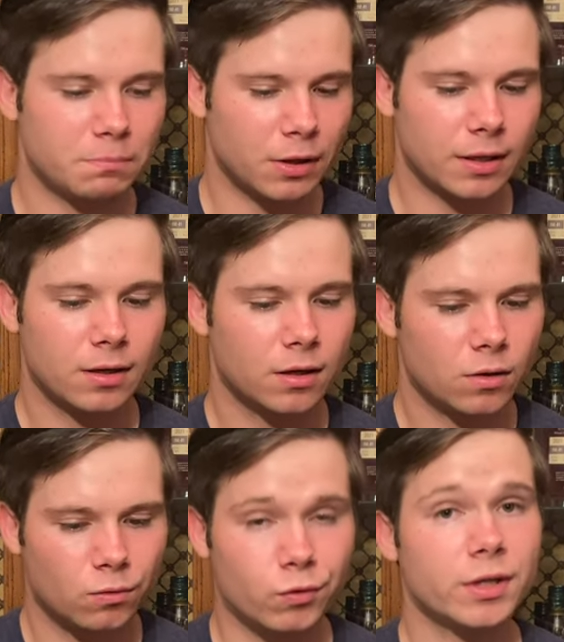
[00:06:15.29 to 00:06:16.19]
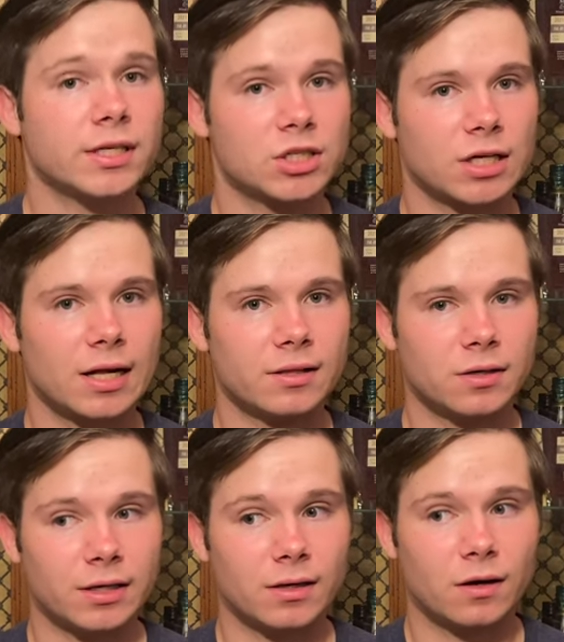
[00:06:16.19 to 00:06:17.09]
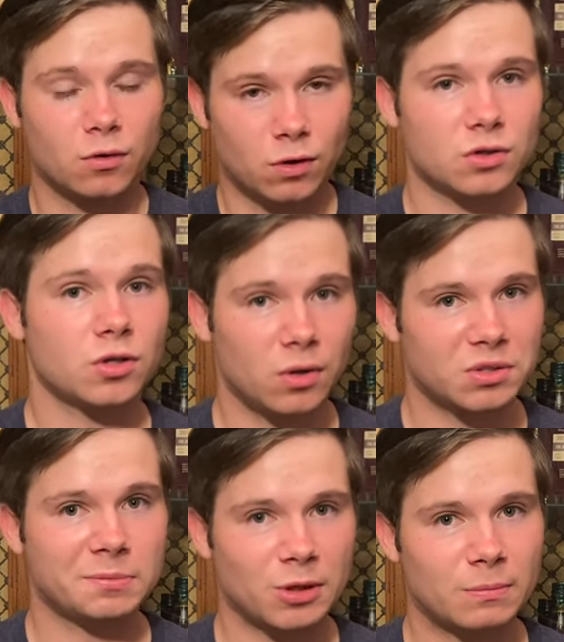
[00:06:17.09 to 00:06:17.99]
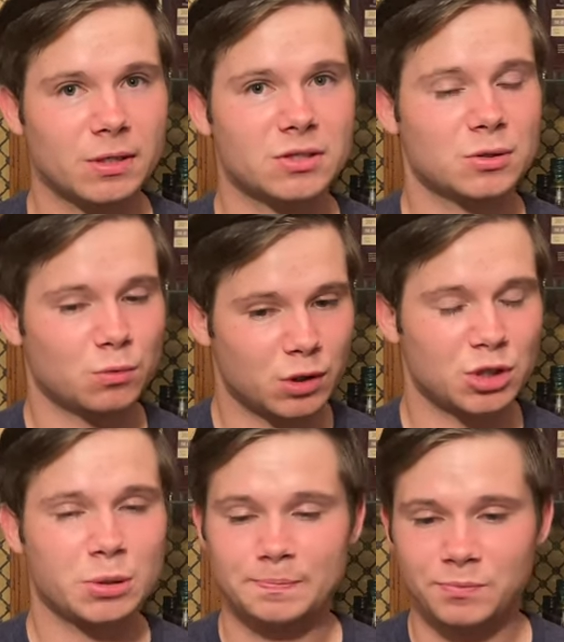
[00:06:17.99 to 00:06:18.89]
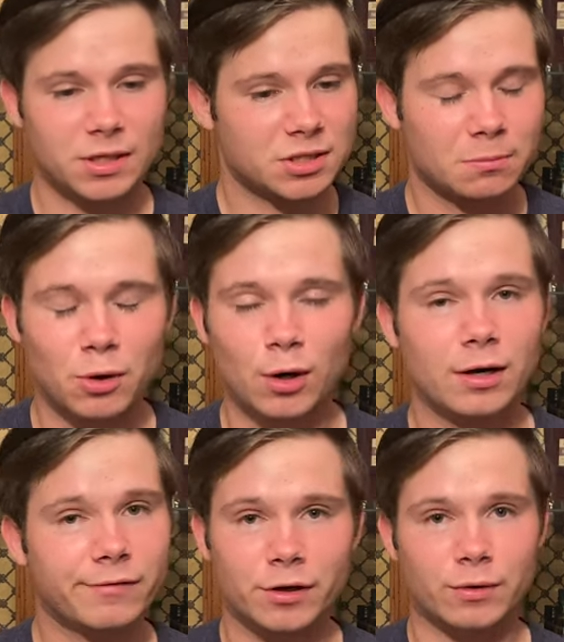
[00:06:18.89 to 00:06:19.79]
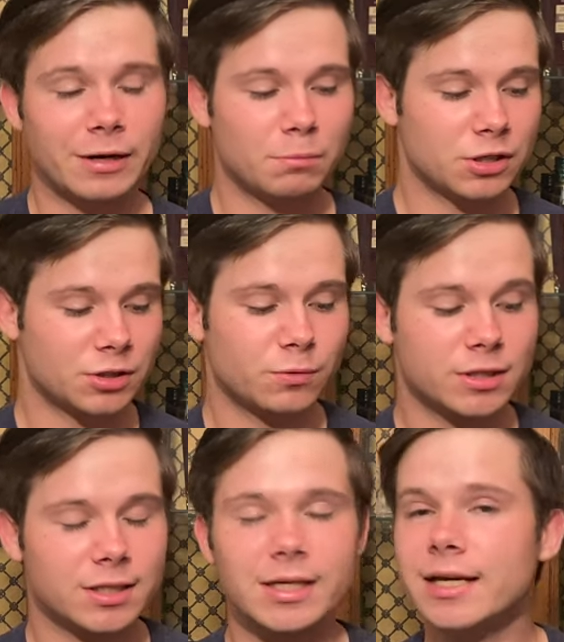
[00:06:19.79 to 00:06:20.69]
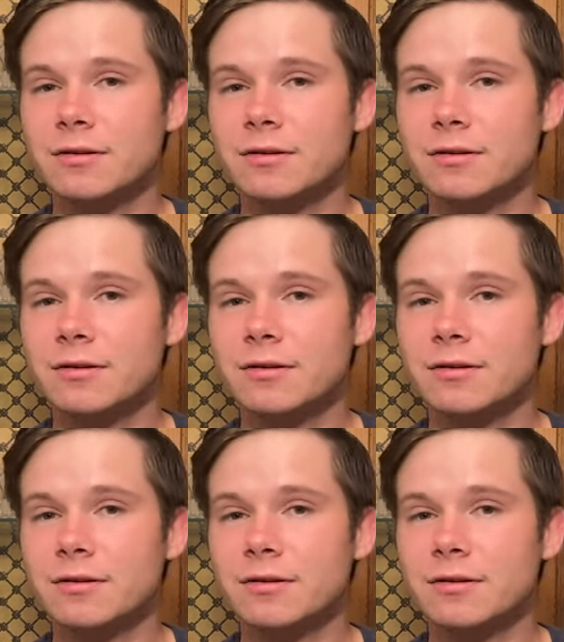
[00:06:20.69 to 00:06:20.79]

but really solid across all departments, which is the mark of a great budget whiskey,